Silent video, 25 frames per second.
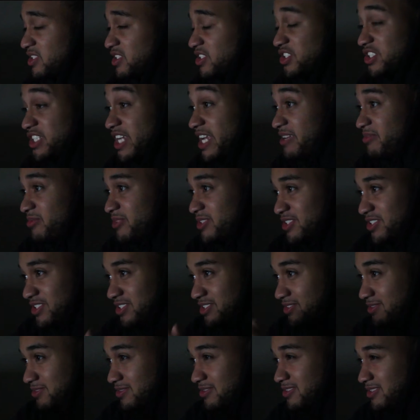
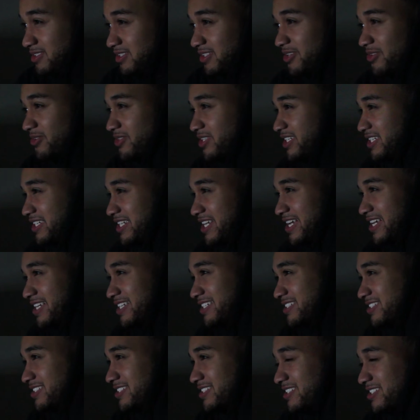Shameless. Go get that.
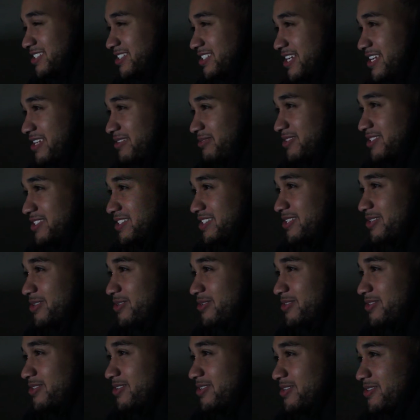Shameless.
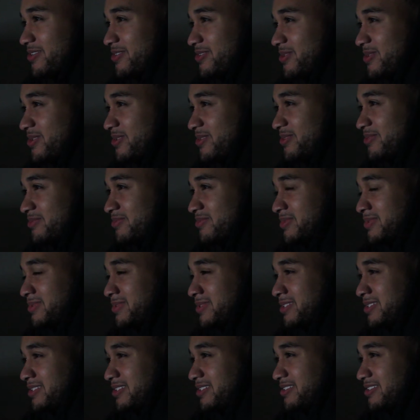Go
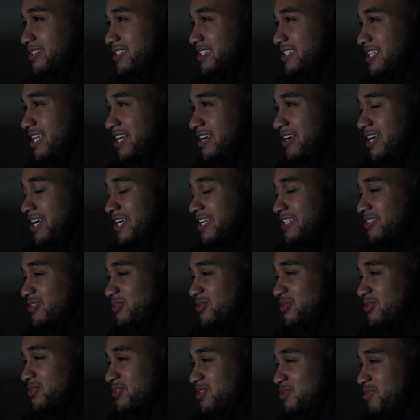get that on
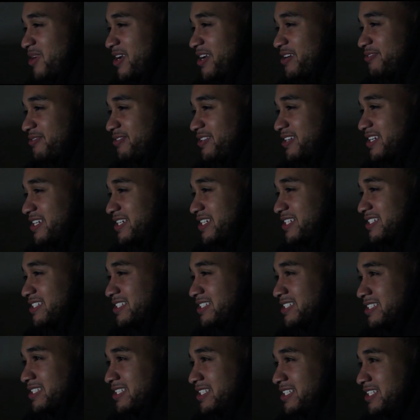iTunes, Spotify,
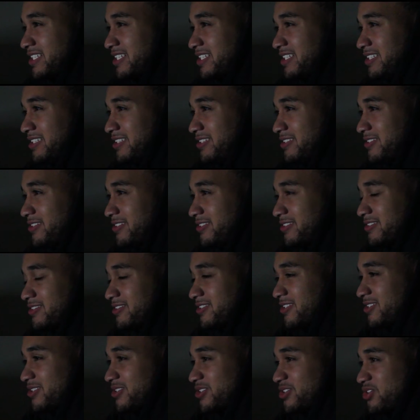
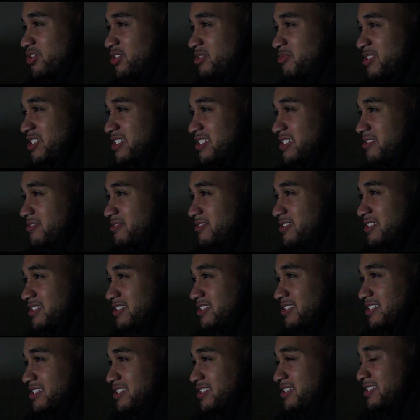all streaming
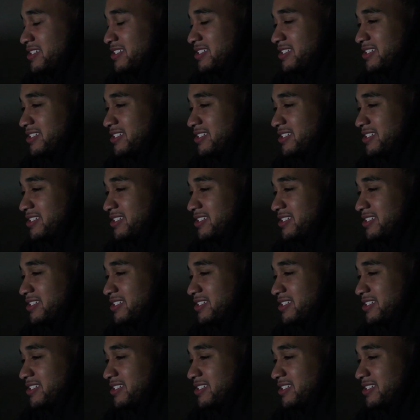services.